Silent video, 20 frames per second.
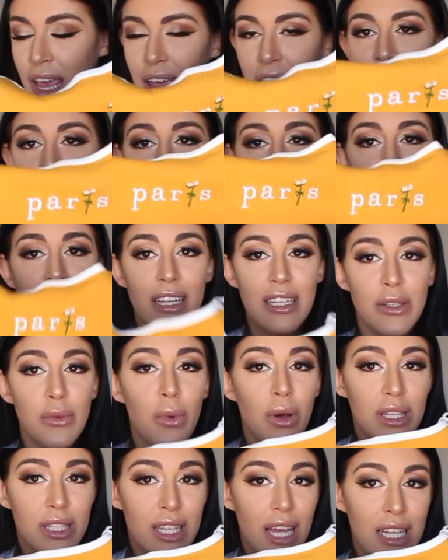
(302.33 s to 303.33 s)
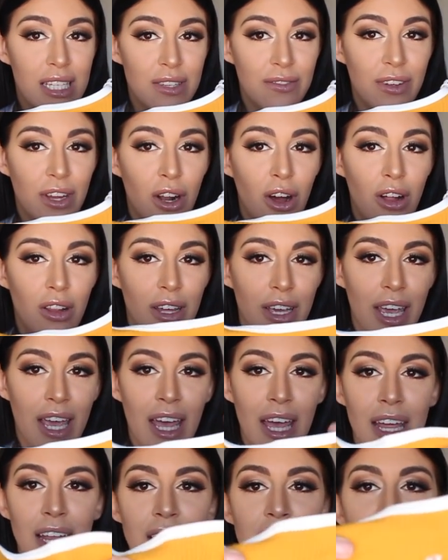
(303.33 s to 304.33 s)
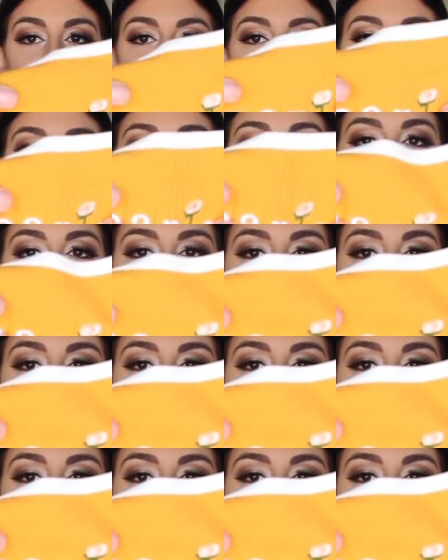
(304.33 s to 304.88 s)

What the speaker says: and it is one size fit all again. The